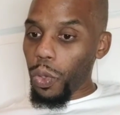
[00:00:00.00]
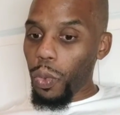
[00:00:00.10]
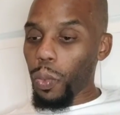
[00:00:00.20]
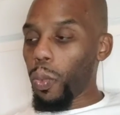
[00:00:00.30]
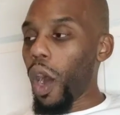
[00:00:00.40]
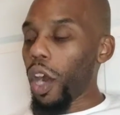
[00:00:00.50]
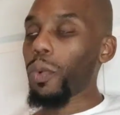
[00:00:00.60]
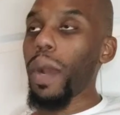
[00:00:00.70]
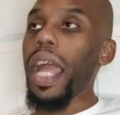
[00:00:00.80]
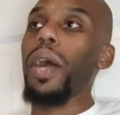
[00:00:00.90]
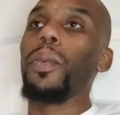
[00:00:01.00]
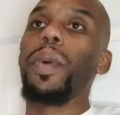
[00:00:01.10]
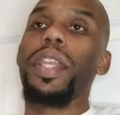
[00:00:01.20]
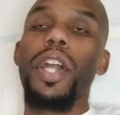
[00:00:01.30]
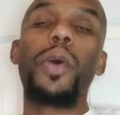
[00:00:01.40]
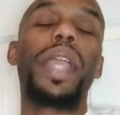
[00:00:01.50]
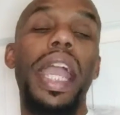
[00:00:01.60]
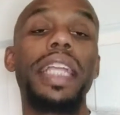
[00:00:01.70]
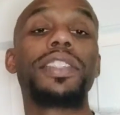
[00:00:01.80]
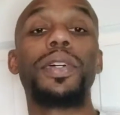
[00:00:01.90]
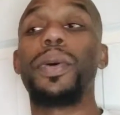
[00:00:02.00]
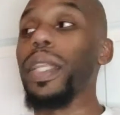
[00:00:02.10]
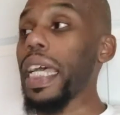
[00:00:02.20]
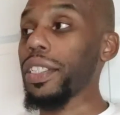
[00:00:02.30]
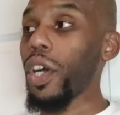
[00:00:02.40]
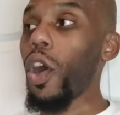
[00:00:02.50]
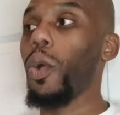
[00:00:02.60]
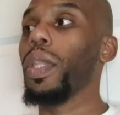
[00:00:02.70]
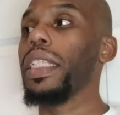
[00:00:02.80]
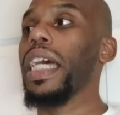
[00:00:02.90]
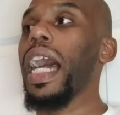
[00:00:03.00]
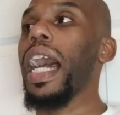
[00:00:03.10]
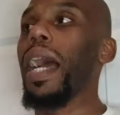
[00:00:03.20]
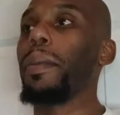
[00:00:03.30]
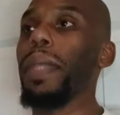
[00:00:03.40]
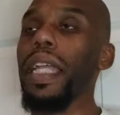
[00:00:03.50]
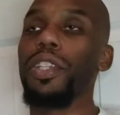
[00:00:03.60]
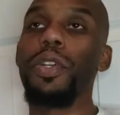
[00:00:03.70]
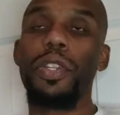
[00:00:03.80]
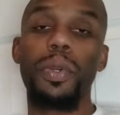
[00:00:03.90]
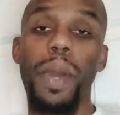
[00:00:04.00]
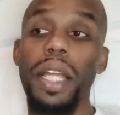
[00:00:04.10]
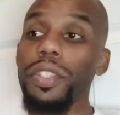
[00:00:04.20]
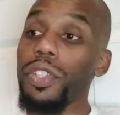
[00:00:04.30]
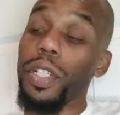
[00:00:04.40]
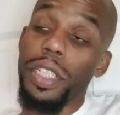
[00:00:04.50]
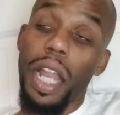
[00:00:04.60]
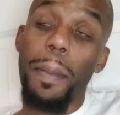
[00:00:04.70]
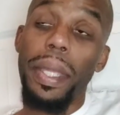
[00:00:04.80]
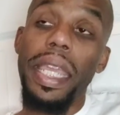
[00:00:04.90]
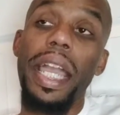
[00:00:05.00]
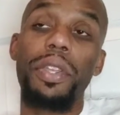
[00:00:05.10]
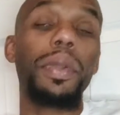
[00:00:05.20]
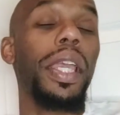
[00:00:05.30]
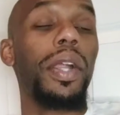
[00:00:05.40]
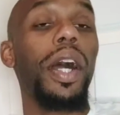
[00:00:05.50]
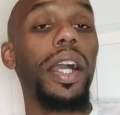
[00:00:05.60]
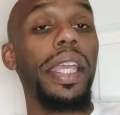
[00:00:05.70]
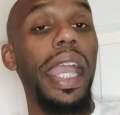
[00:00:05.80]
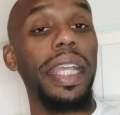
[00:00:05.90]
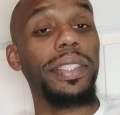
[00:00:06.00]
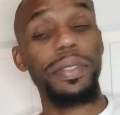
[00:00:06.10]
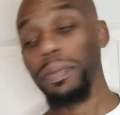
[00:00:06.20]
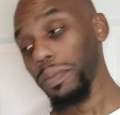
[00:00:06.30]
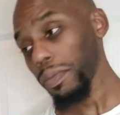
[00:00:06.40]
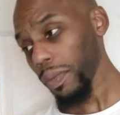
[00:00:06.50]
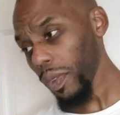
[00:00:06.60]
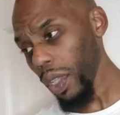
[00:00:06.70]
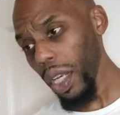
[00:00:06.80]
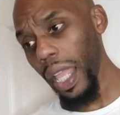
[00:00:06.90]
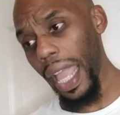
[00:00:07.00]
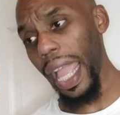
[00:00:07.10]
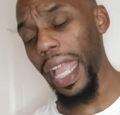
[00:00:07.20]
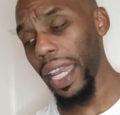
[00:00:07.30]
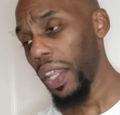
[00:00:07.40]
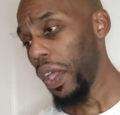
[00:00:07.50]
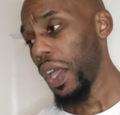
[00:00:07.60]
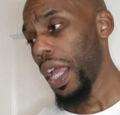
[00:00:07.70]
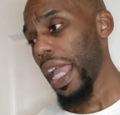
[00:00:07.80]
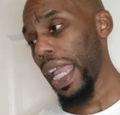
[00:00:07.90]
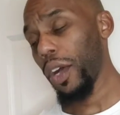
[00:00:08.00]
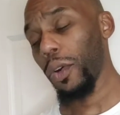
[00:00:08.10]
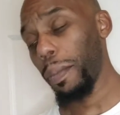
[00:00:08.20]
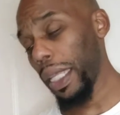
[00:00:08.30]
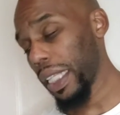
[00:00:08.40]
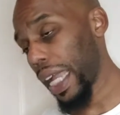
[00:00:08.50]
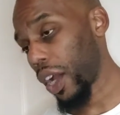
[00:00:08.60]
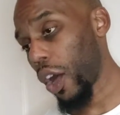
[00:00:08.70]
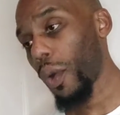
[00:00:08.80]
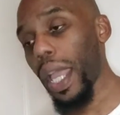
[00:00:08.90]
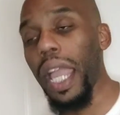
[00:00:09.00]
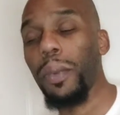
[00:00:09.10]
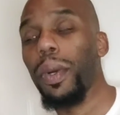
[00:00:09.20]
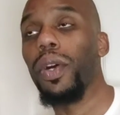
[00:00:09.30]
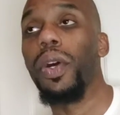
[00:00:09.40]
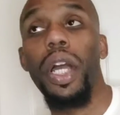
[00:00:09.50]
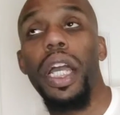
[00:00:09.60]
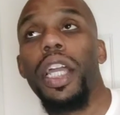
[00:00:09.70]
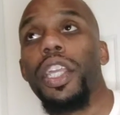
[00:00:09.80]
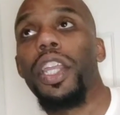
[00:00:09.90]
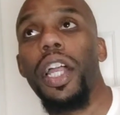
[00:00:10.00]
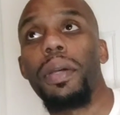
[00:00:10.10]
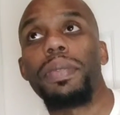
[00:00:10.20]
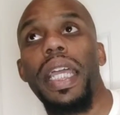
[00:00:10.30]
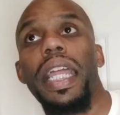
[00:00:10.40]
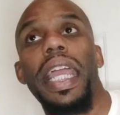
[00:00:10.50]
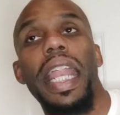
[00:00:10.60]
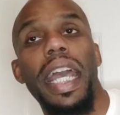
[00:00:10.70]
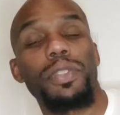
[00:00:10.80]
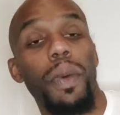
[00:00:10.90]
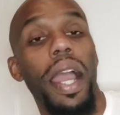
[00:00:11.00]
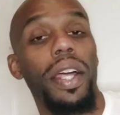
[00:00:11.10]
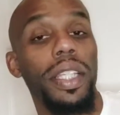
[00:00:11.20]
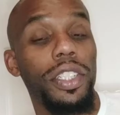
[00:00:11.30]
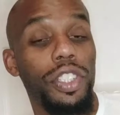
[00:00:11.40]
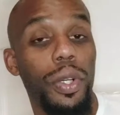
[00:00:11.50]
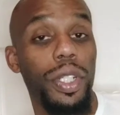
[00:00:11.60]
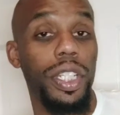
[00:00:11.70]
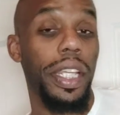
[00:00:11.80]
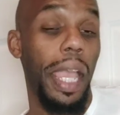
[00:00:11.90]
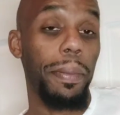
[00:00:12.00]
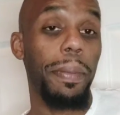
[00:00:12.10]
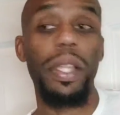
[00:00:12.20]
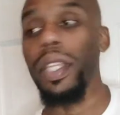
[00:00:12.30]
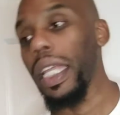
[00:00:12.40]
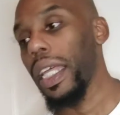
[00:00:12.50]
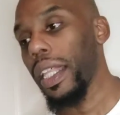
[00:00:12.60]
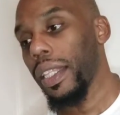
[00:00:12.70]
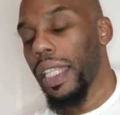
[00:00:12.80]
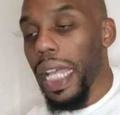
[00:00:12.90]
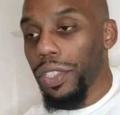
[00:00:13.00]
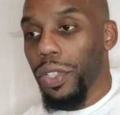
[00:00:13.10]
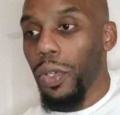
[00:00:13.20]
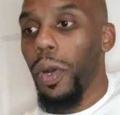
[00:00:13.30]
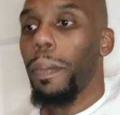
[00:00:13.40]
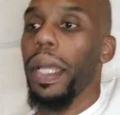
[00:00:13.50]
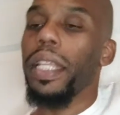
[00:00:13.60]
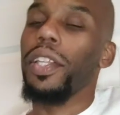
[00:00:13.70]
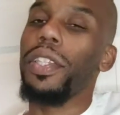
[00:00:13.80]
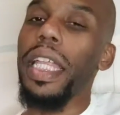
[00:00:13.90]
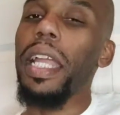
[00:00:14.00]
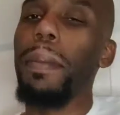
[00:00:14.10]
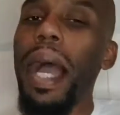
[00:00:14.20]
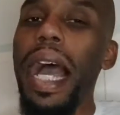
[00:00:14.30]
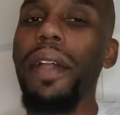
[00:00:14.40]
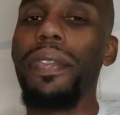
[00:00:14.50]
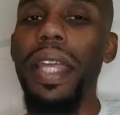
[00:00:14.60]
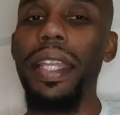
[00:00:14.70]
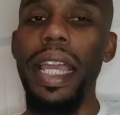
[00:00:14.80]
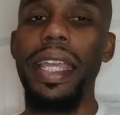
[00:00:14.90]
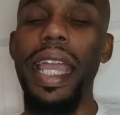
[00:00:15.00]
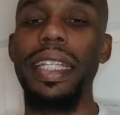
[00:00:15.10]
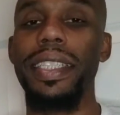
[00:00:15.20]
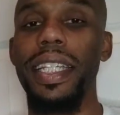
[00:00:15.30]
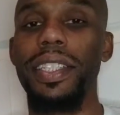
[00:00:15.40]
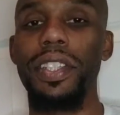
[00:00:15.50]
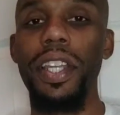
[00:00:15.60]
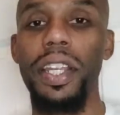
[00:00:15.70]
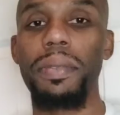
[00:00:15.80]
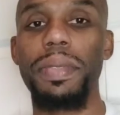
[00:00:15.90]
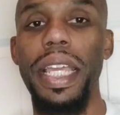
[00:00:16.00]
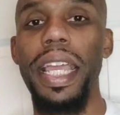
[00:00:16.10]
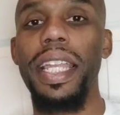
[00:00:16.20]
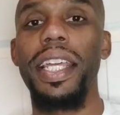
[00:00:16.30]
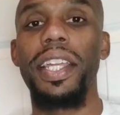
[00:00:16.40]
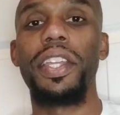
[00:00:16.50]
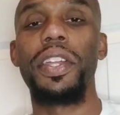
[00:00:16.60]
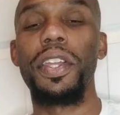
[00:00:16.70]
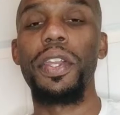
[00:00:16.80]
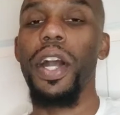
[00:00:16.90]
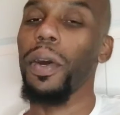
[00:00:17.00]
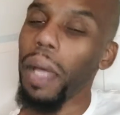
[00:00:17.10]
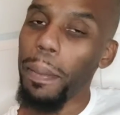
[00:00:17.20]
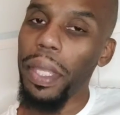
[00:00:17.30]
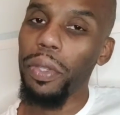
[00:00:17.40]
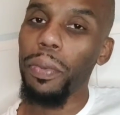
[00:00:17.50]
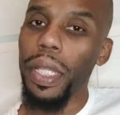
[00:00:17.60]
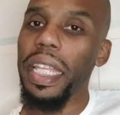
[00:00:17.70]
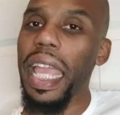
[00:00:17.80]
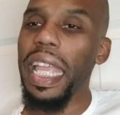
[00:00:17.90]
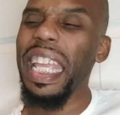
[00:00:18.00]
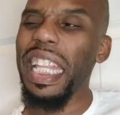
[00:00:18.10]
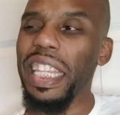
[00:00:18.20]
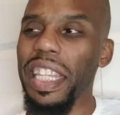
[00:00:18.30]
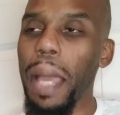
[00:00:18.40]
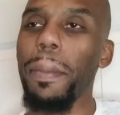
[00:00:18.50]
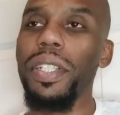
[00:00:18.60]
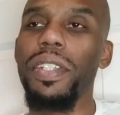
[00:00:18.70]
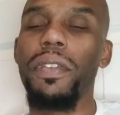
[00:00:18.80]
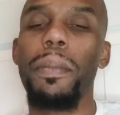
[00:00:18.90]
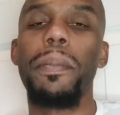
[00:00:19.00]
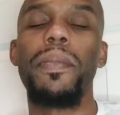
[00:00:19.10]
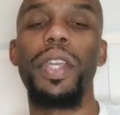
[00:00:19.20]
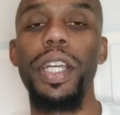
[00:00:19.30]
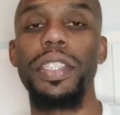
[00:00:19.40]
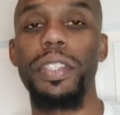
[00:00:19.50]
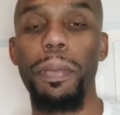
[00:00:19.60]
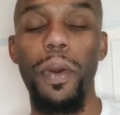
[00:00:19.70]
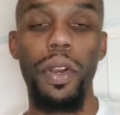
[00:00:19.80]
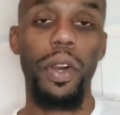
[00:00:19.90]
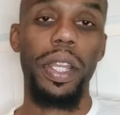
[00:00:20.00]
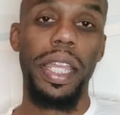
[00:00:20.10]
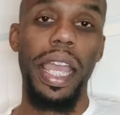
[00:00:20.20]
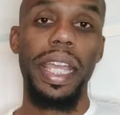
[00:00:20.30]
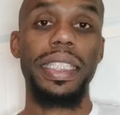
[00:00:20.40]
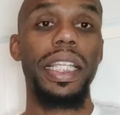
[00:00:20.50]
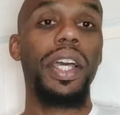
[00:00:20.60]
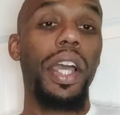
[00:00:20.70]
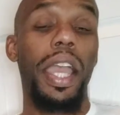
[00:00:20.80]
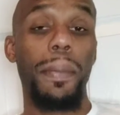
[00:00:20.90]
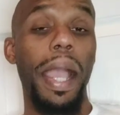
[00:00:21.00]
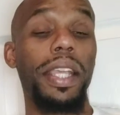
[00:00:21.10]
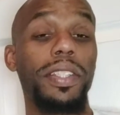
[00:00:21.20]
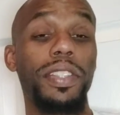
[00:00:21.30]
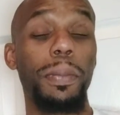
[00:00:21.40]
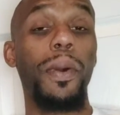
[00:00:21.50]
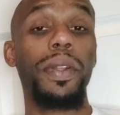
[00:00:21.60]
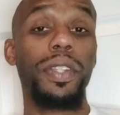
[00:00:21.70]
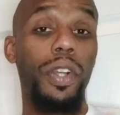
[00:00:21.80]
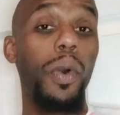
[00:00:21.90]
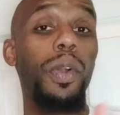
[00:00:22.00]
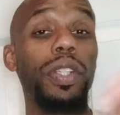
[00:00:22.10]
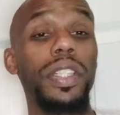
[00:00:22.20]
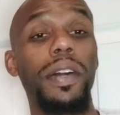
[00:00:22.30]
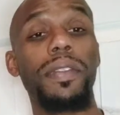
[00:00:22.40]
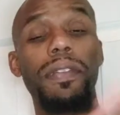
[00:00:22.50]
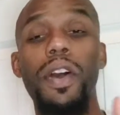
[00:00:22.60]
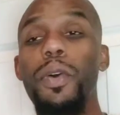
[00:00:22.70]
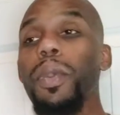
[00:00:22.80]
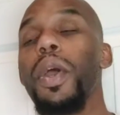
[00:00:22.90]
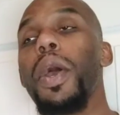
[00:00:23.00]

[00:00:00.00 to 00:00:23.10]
walk around with no case on, that's the only time that you can do the wireless charging. I mean, yeah, you can get a case and it will be like, okay, well, you know what I'm saying? It has wireless charging capability. That's cool, but think about how thin that case is. You know what I'm saying? You know, I mean, you really can't get that much of a good support on the case. It might support the corners of the phone,